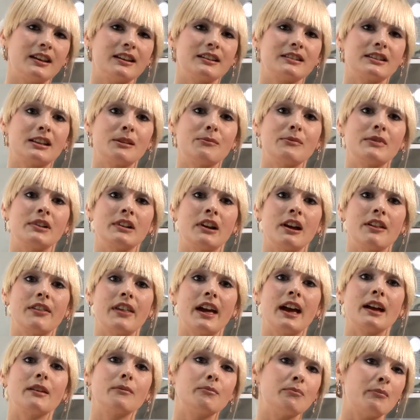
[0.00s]
something like
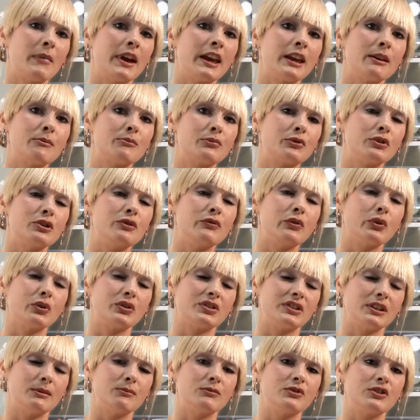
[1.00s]
that may improve your
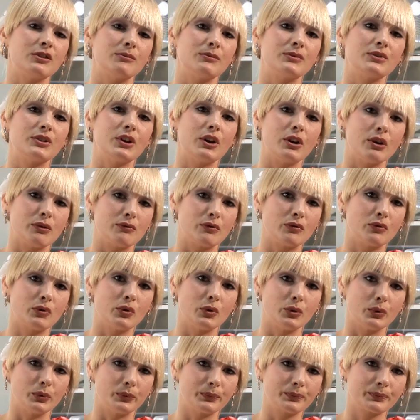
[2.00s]
symptoms
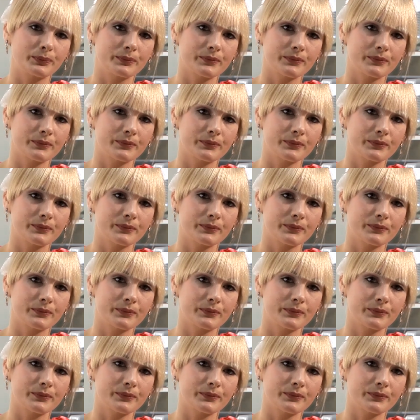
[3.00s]
overall.